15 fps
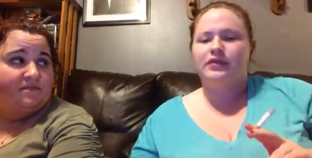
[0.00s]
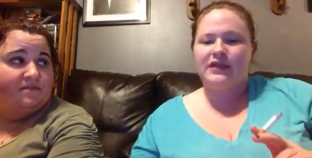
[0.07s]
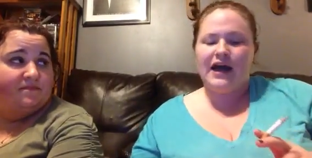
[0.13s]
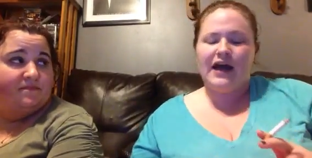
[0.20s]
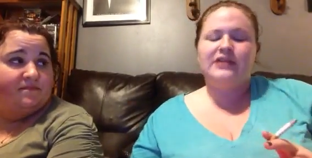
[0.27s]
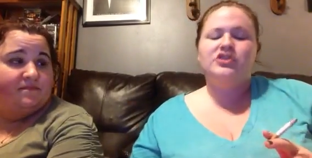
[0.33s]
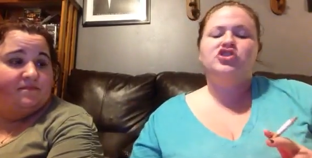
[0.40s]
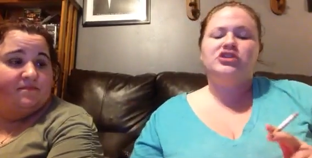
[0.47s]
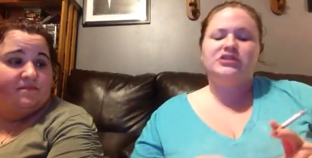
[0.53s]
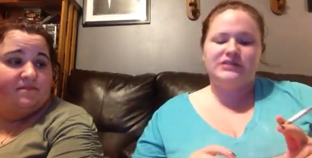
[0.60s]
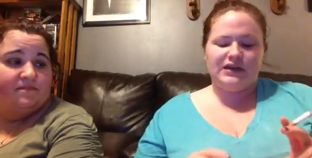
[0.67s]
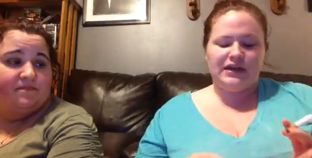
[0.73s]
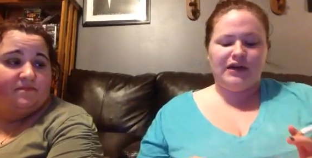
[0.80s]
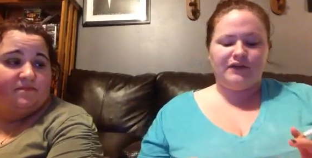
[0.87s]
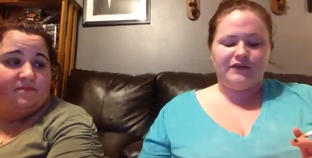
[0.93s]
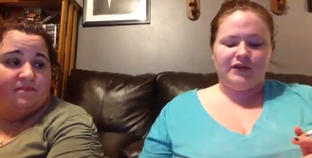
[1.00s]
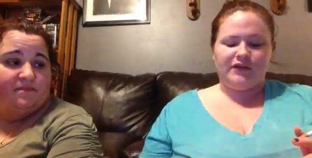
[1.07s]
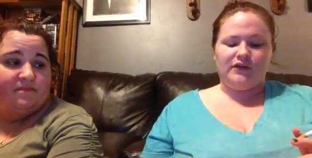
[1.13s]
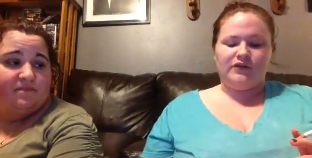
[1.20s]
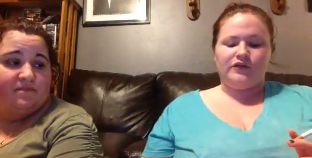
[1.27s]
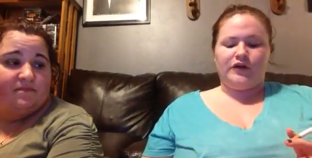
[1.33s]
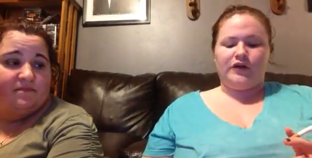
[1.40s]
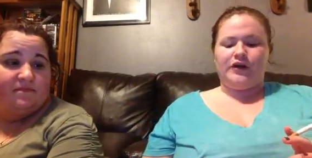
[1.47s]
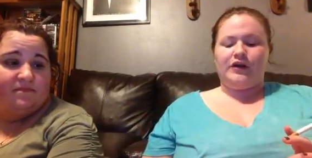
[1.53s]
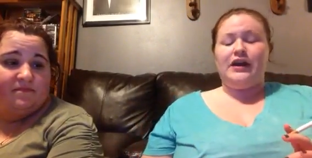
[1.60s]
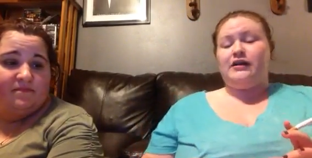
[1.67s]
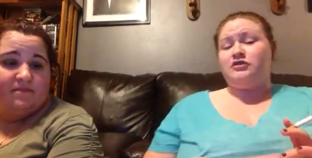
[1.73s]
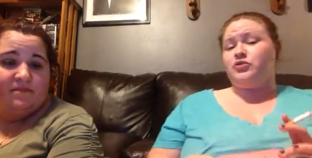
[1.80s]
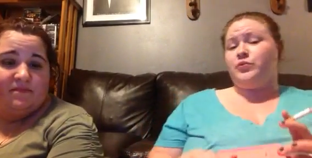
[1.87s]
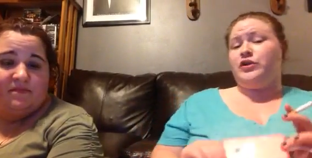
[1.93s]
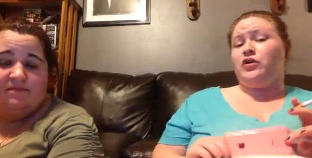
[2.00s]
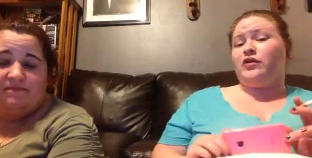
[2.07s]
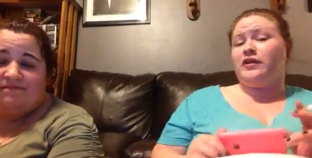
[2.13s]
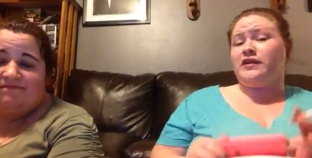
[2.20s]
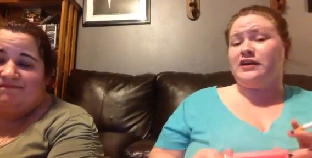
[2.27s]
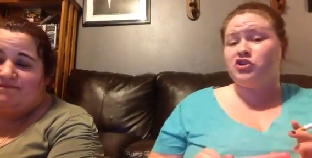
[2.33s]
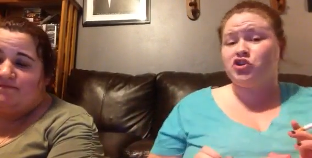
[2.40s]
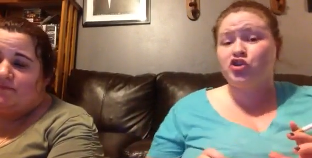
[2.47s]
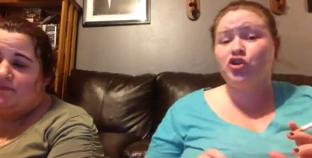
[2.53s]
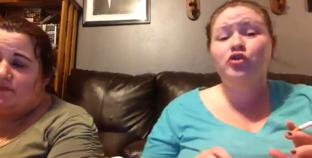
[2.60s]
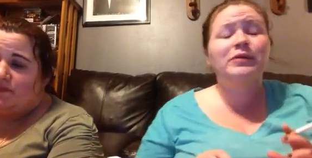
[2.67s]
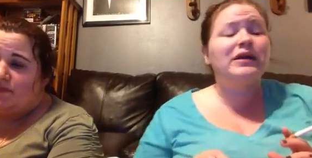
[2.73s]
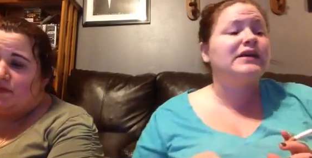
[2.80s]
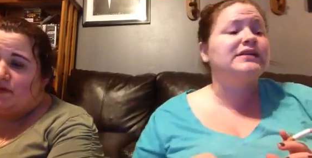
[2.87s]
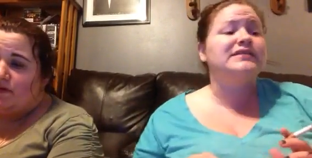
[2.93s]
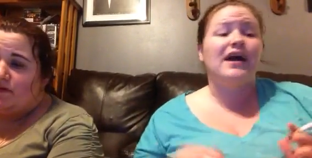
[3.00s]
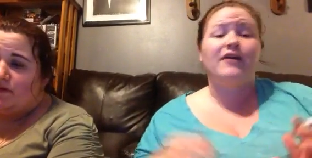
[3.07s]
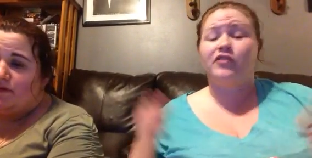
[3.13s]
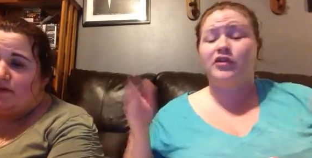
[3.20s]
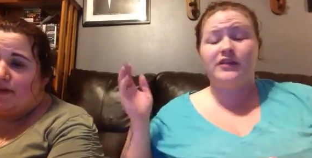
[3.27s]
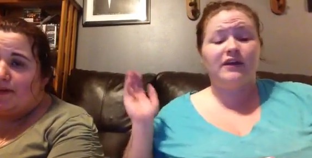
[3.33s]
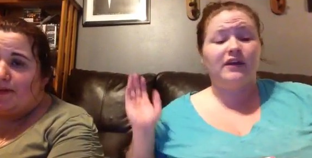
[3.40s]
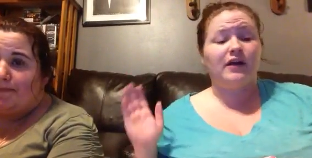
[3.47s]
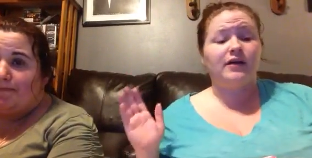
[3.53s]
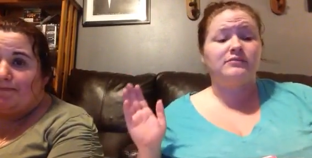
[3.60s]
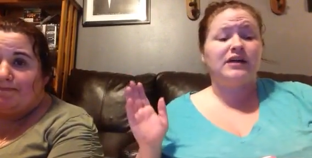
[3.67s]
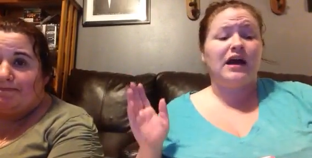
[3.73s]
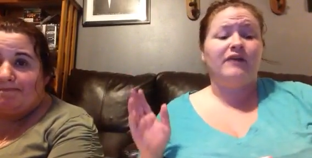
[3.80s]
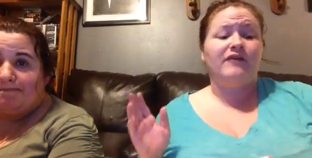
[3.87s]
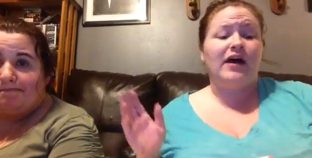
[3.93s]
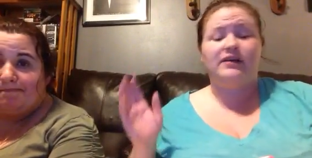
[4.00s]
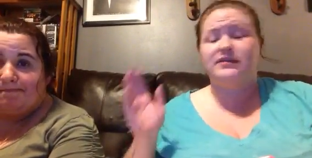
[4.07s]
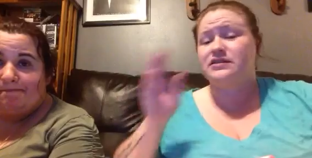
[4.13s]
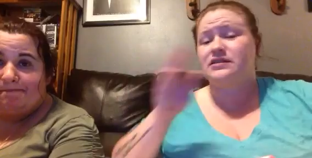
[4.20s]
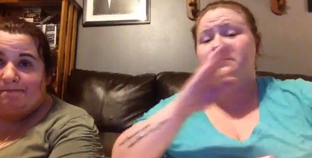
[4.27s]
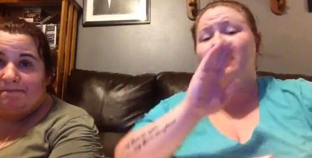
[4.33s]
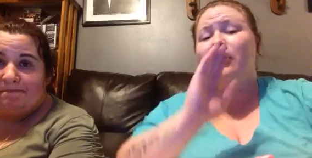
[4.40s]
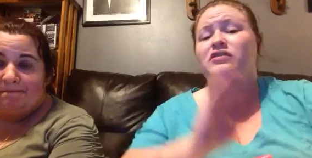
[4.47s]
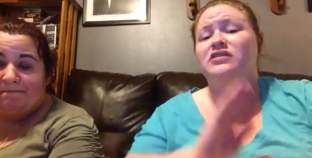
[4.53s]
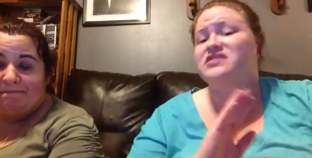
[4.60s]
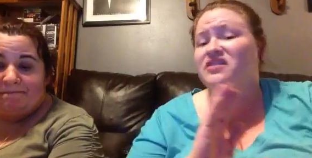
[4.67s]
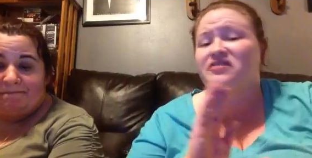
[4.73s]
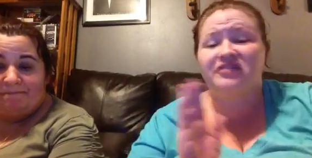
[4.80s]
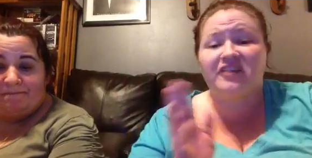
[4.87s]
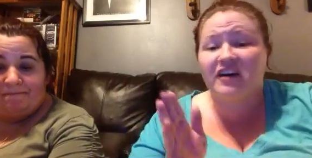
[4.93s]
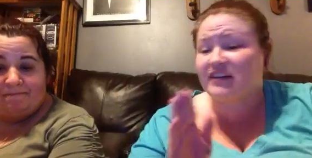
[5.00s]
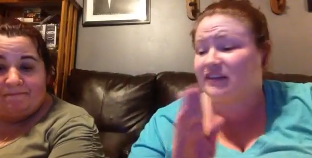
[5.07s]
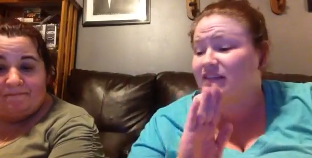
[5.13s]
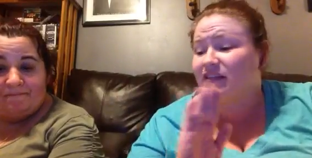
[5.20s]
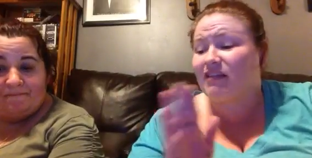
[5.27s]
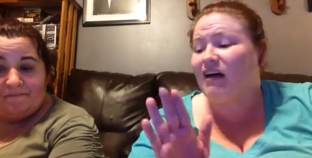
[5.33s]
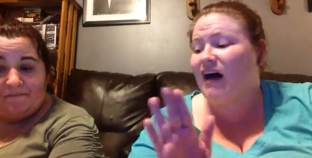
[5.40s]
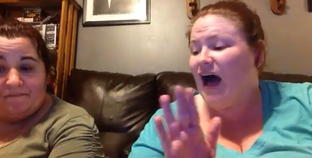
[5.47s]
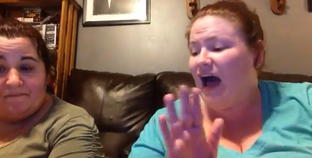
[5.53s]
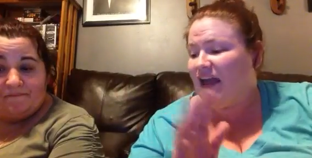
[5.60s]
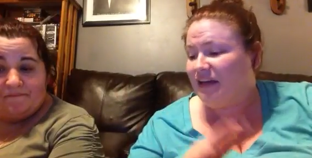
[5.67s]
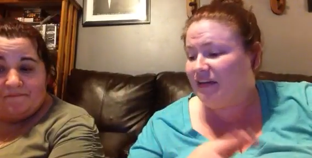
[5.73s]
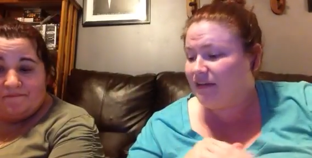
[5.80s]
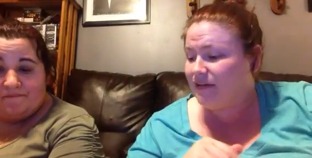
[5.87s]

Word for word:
Speaker 1: that she did have feelings for her. Now, do we know that that's hmm. true? Because everything that comes out of Alison's mouth is a fucking lie.